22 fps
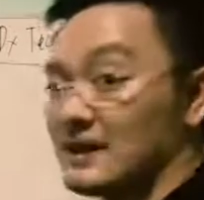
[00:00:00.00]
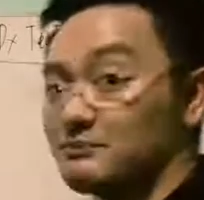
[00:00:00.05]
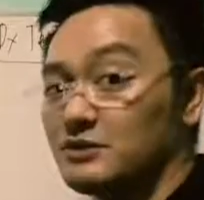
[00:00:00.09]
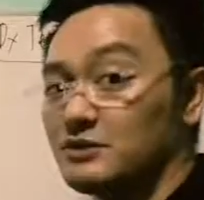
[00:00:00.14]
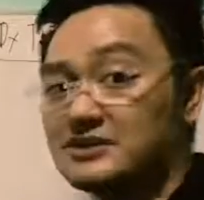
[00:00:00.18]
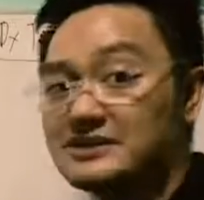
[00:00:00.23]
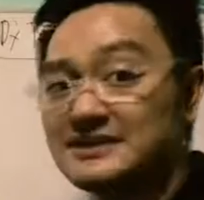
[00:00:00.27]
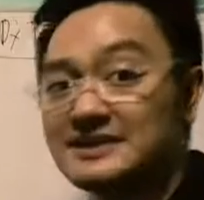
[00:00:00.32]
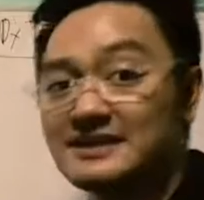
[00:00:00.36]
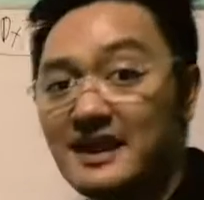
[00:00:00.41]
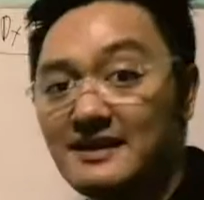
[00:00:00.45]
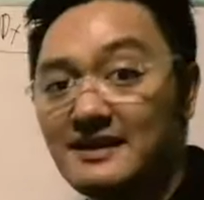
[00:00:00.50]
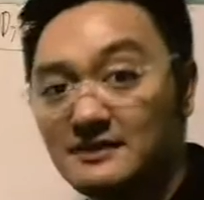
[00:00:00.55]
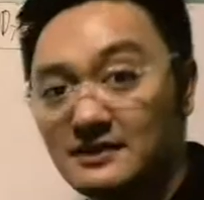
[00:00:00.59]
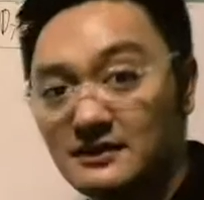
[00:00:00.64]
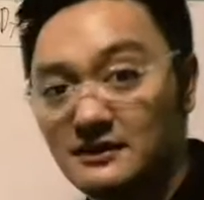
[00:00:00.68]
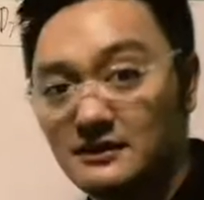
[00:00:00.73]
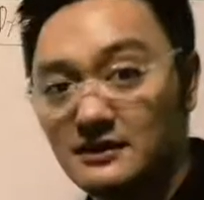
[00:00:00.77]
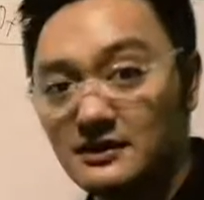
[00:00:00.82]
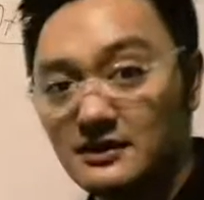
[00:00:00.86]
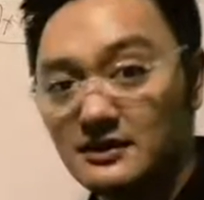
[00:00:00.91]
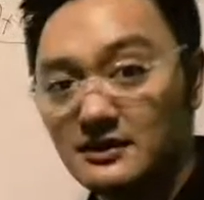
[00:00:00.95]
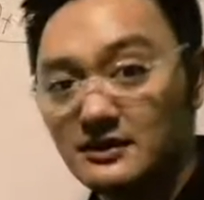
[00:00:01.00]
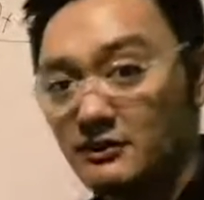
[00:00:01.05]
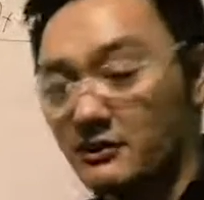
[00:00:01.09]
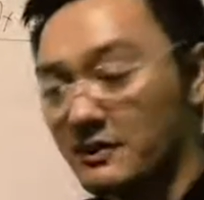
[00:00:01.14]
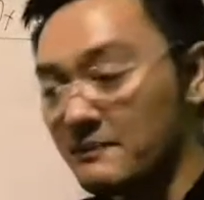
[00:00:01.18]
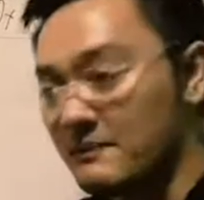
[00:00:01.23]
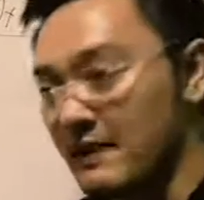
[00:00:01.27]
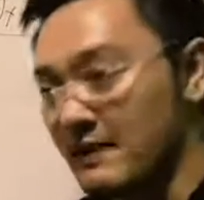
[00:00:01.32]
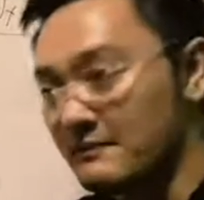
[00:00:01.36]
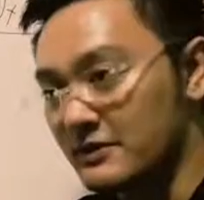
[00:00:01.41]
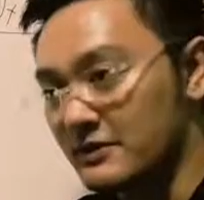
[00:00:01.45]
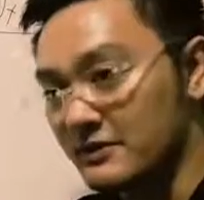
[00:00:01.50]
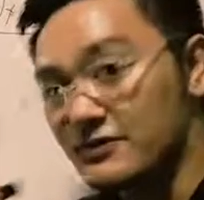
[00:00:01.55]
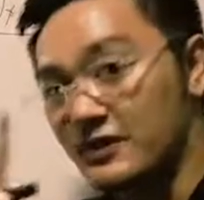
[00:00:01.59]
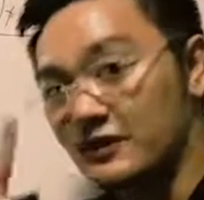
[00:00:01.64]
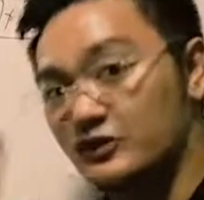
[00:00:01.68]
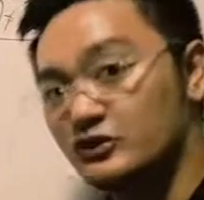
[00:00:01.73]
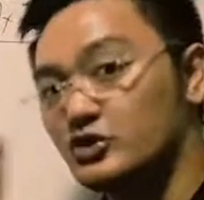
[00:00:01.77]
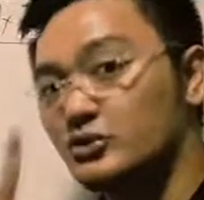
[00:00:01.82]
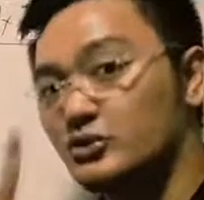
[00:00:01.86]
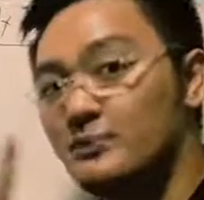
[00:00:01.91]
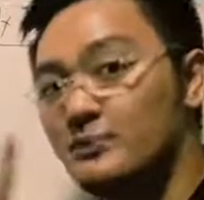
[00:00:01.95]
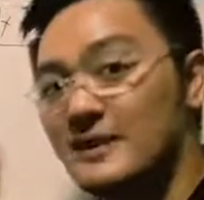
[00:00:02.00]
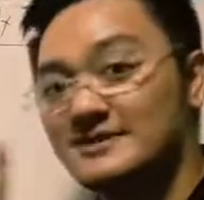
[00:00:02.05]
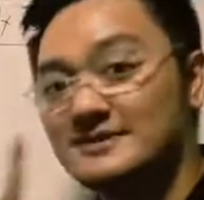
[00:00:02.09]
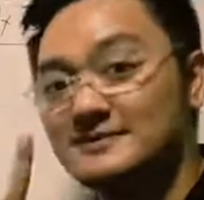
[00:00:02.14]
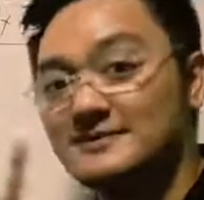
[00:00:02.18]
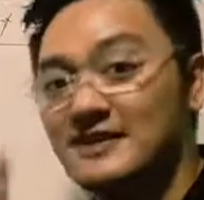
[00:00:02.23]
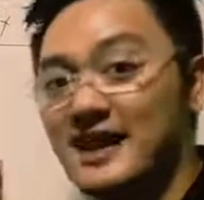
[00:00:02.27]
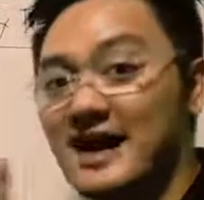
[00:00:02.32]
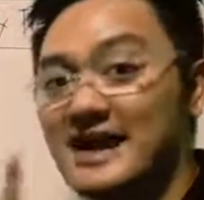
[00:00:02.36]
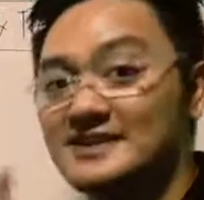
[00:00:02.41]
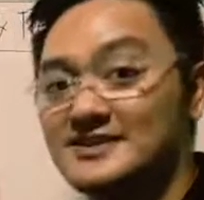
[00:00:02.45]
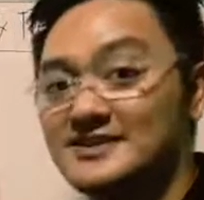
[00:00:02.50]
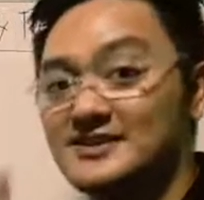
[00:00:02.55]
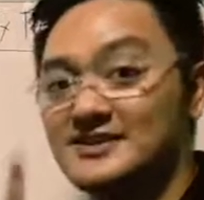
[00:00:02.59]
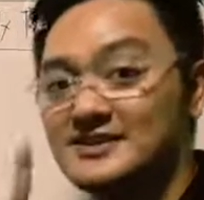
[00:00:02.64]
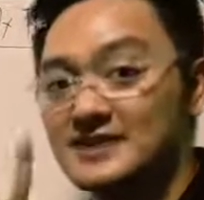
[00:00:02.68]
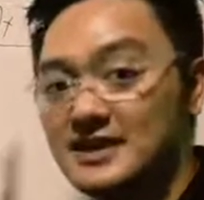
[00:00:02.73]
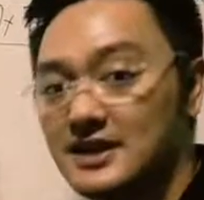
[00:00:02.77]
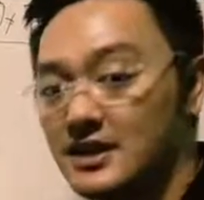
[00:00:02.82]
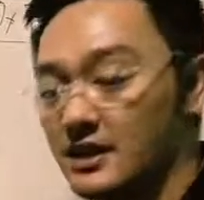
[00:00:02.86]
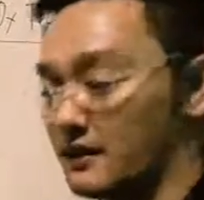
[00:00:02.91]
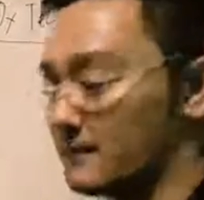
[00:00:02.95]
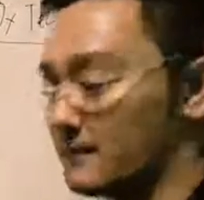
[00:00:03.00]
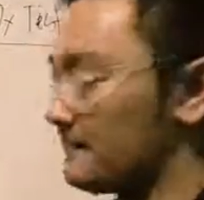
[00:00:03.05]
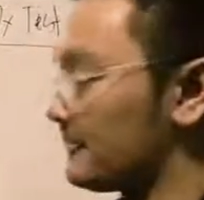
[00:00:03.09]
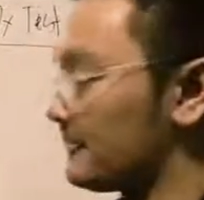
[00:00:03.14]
its therapeutic level? Now remember, there are two possible answers